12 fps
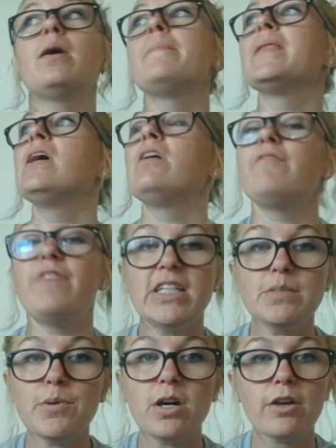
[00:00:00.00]

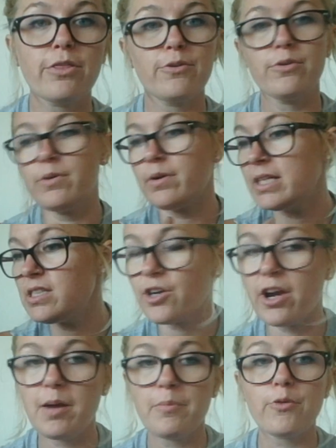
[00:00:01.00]
Facebook, through
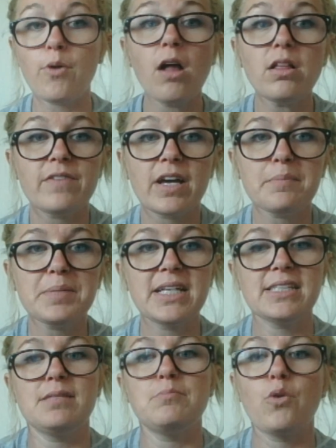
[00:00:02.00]
Instagram, through all of it. Because the
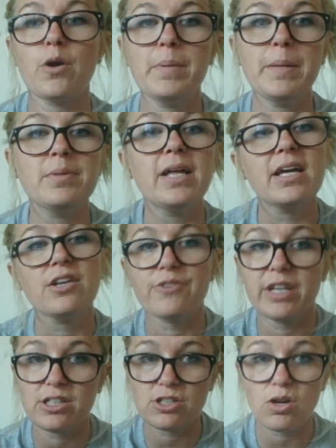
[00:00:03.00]
more people I can reach,
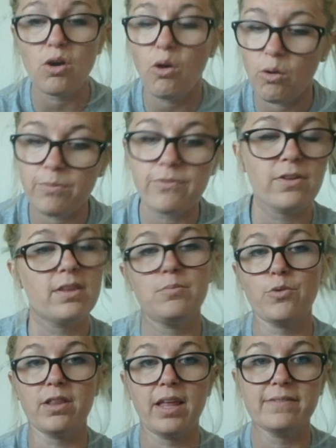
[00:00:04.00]
hopefully the more
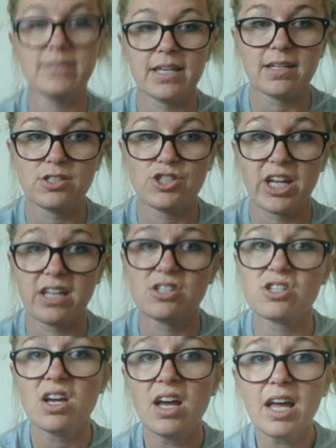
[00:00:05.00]
lives I can change.
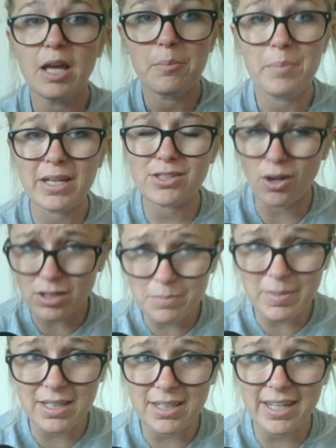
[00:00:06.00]
Because
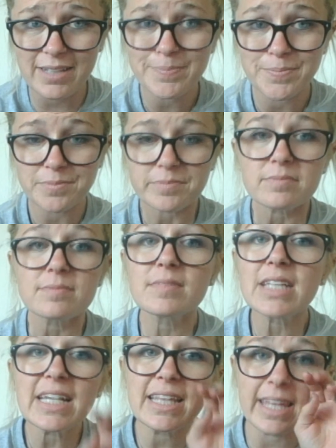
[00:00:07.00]
ultimately,
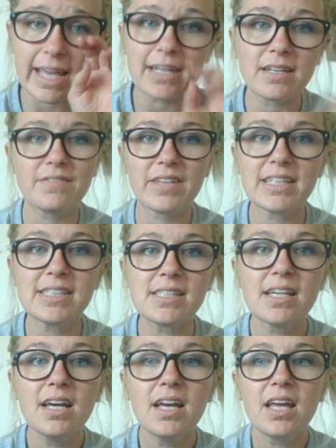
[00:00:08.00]
in the end of this,
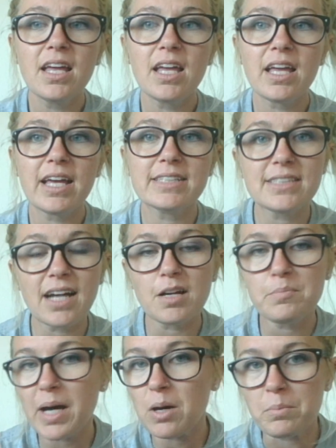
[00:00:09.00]
it's not
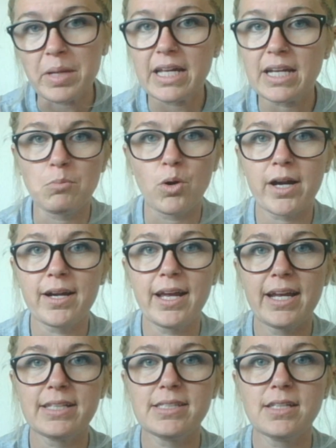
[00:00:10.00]
about me anymore. And
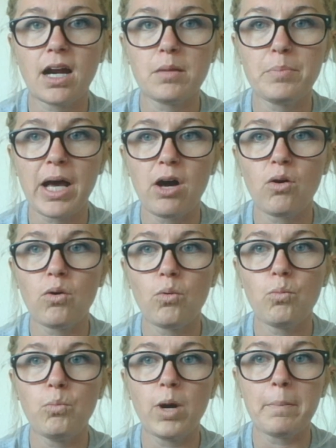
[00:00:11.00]
it's not about
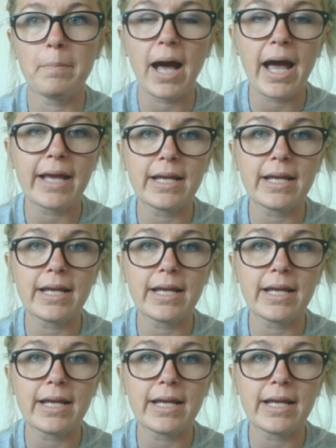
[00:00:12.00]
what my